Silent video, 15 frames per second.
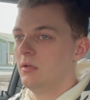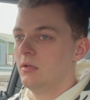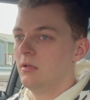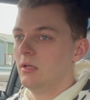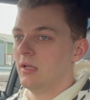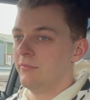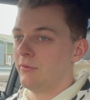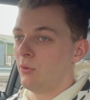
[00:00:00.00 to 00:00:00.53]

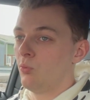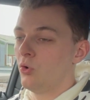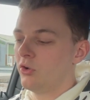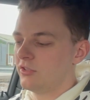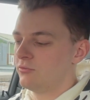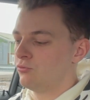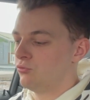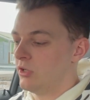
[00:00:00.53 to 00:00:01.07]
If I
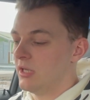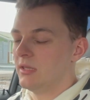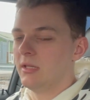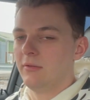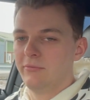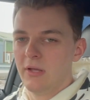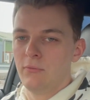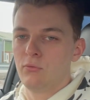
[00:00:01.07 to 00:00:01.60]
was really
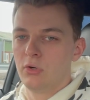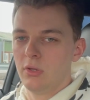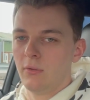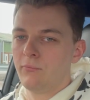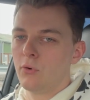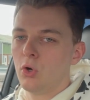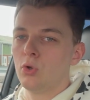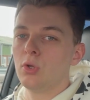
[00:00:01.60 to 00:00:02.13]
feathering the
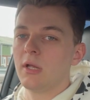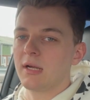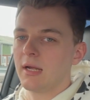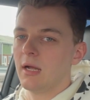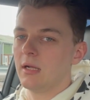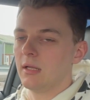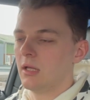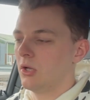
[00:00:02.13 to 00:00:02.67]
throttle, I
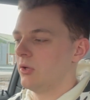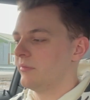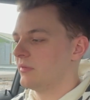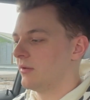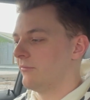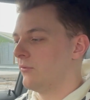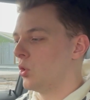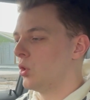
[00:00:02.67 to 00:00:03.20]
can get up to
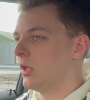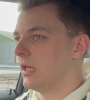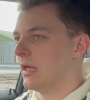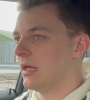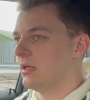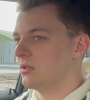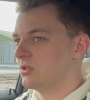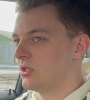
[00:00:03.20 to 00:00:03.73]

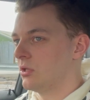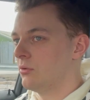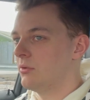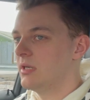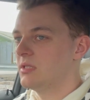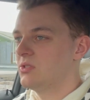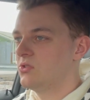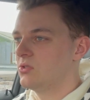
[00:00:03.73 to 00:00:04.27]
48. So there
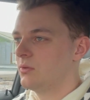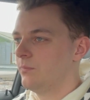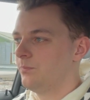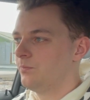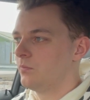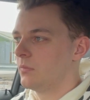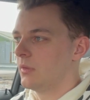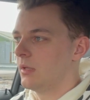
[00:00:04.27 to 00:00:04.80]
is,
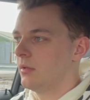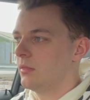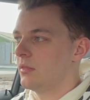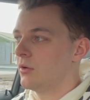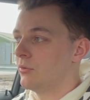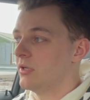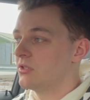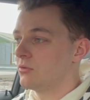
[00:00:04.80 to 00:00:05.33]

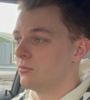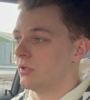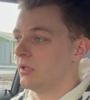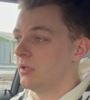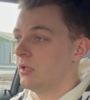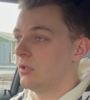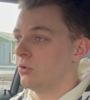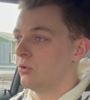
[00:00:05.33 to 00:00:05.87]
there is a
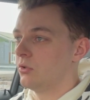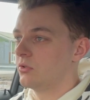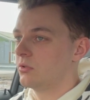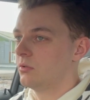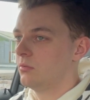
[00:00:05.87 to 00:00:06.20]
really good